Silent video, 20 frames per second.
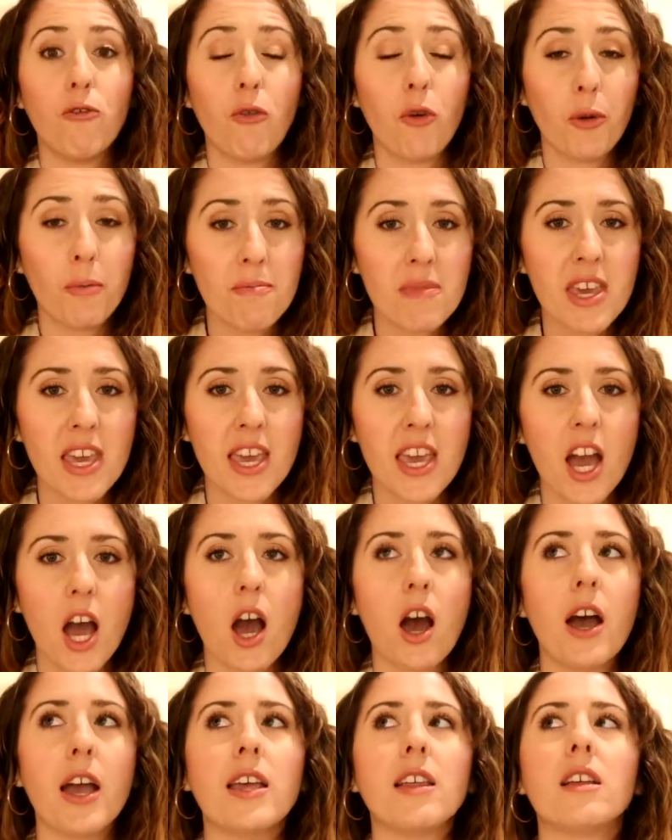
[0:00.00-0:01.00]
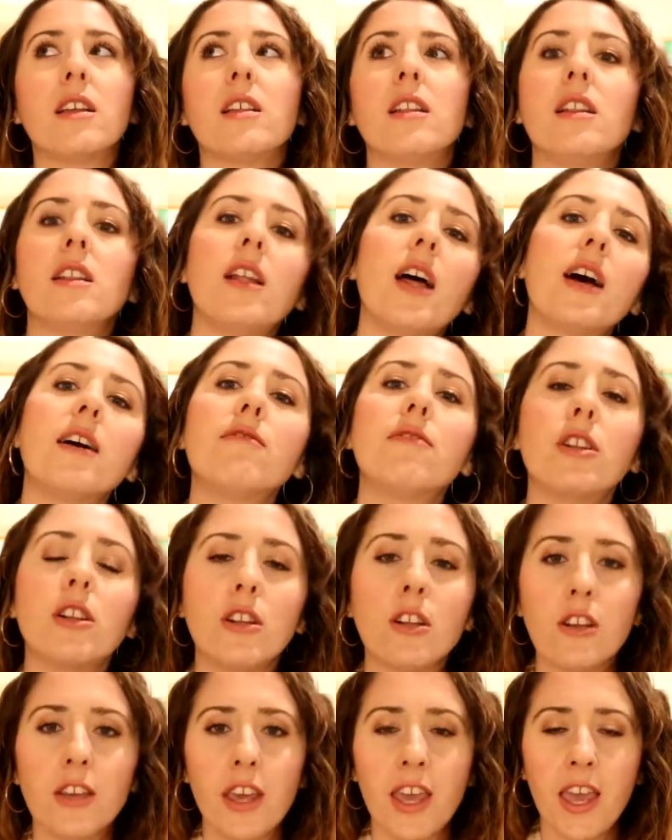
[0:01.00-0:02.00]
For me, I love
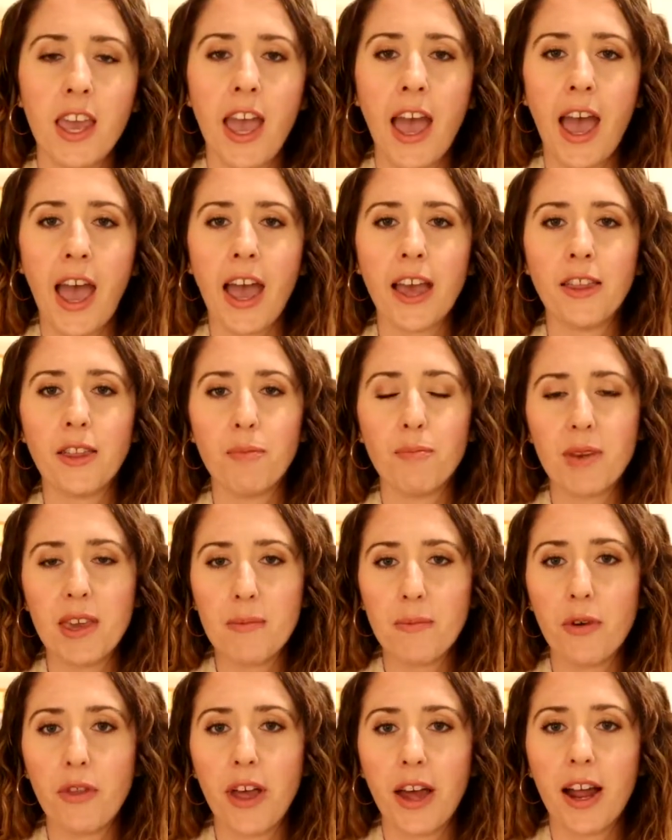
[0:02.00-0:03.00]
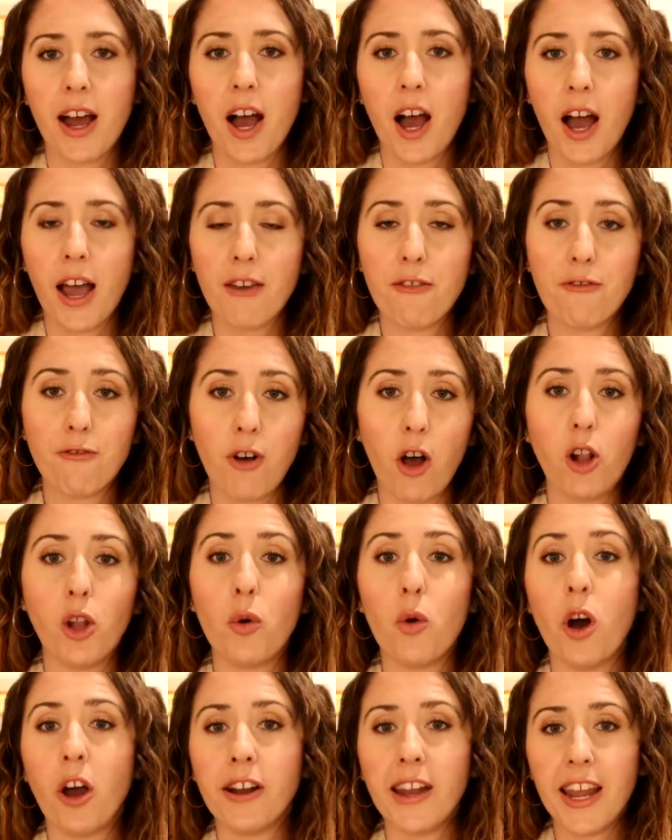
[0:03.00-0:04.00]
looking at the people that I
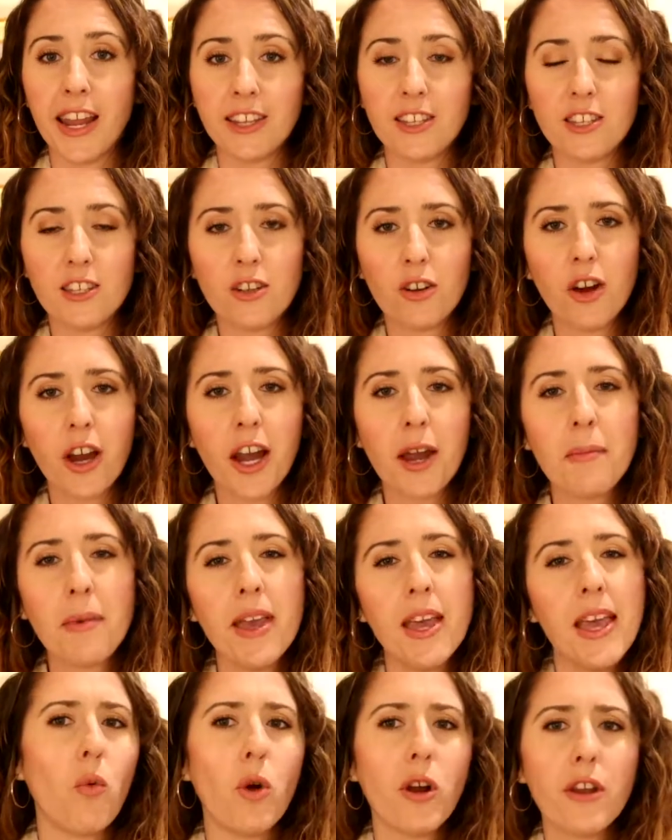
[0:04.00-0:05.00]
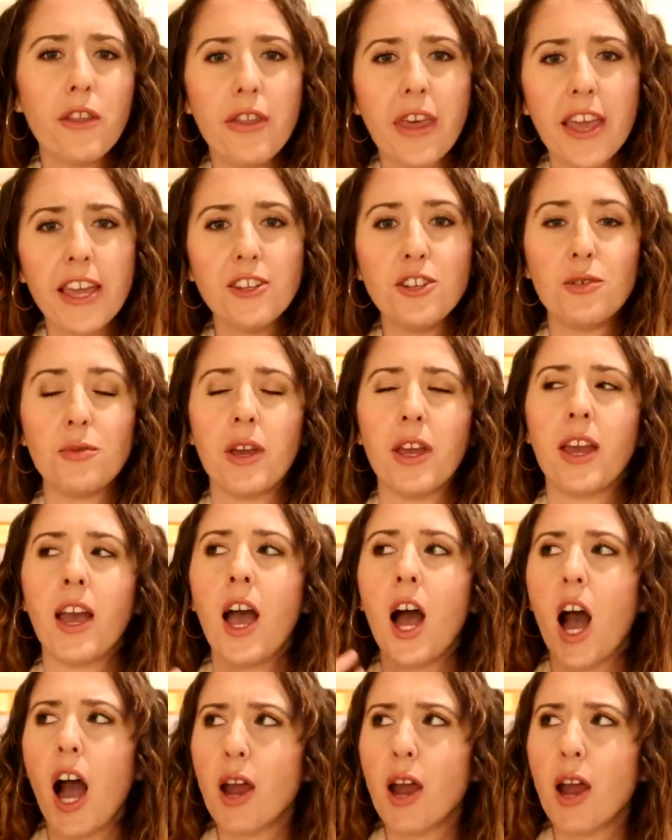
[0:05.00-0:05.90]
follow on Instagram. What are they doing?